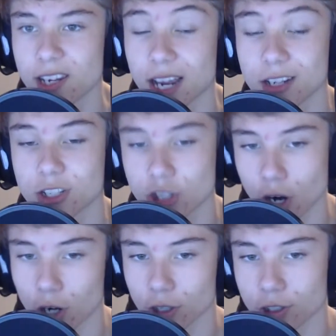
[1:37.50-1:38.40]
not
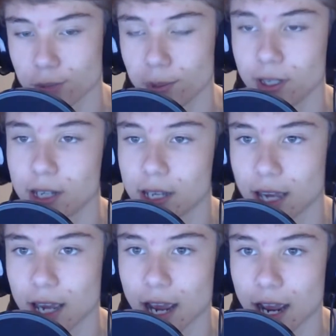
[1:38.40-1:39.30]
charge, but
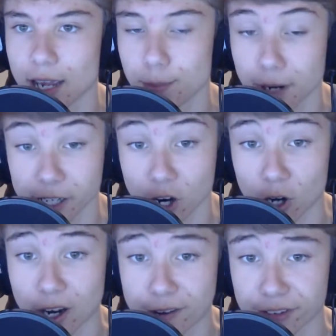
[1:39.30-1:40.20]
in my
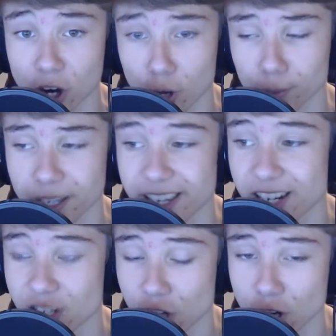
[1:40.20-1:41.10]
car I have CarPlay
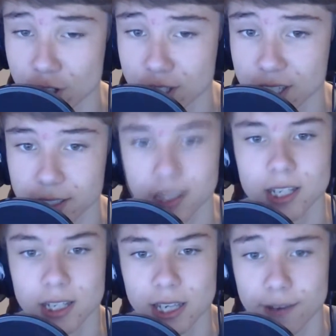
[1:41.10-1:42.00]
and it charges it.
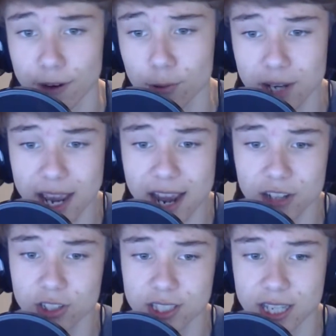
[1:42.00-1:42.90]
If I were to
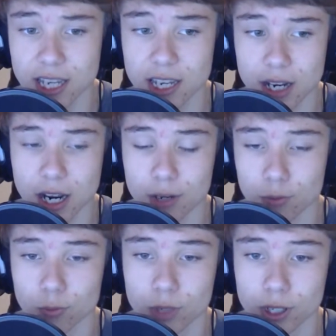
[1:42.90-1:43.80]
actually say
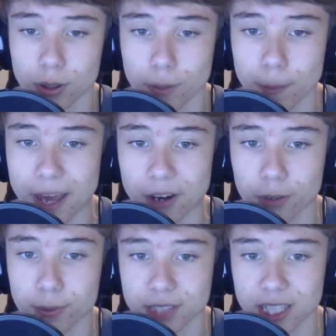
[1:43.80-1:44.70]
on real
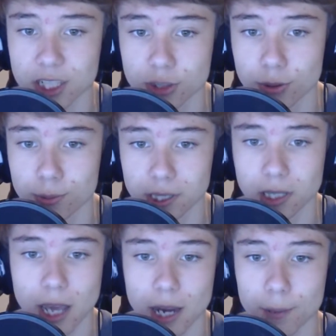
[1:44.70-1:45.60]
battery percentage, it would have been
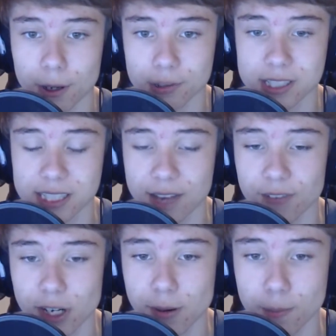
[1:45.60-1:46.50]
at about
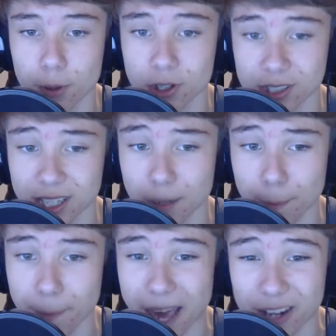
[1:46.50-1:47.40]
70%
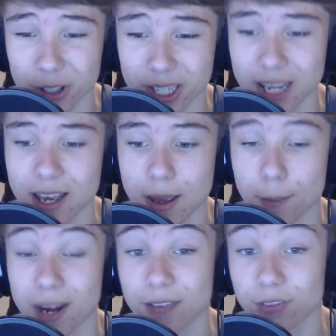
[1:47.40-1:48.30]
battery,
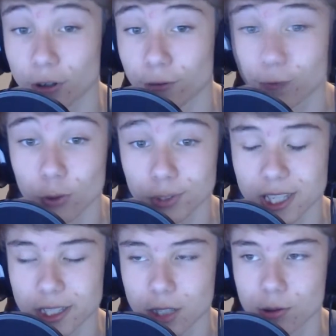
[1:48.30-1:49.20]
but after a full
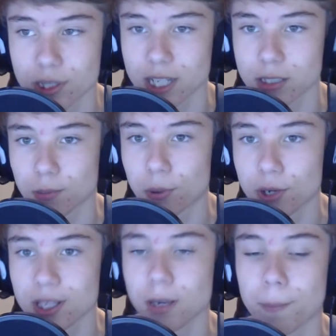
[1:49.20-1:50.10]
day of use, that's
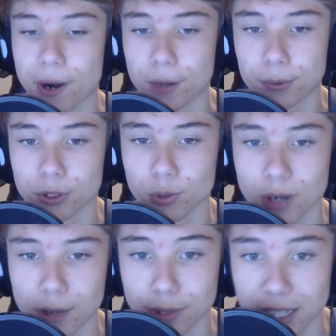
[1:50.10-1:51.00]
pretty comparable to
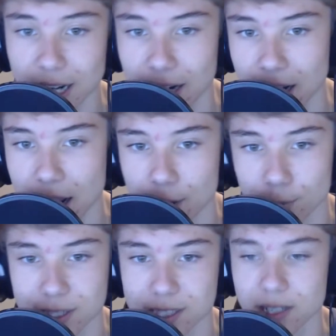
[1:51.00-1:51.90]
what I would get on
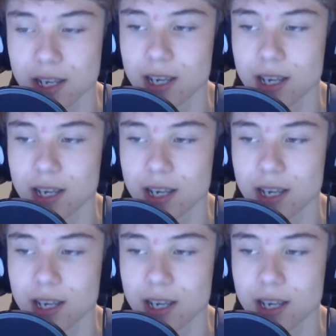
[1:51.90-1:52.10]
iOS